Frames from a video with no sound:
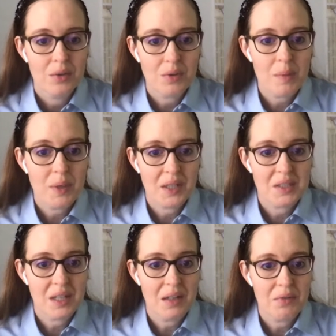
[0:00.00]
keeping us
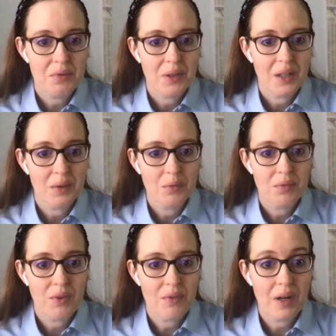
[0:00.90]
safe
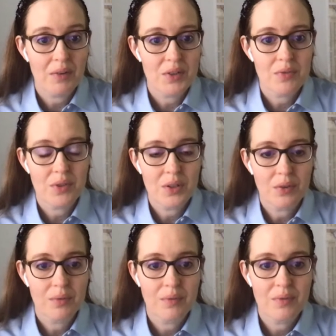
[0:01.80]
from the virus.
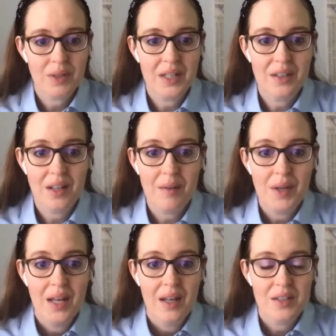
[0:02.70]
Right?
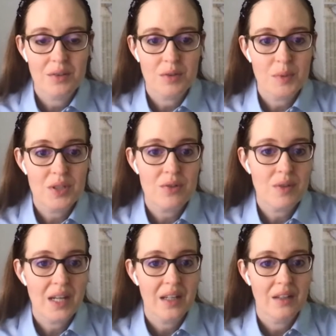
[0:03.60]
As much as you
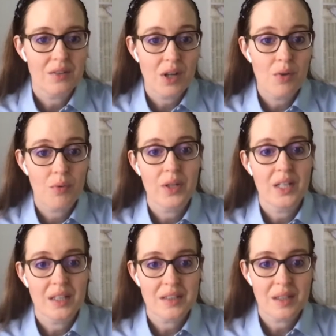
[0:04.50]
can, try to avoid
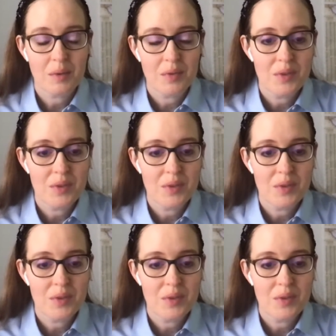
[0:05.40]
getting sick. But if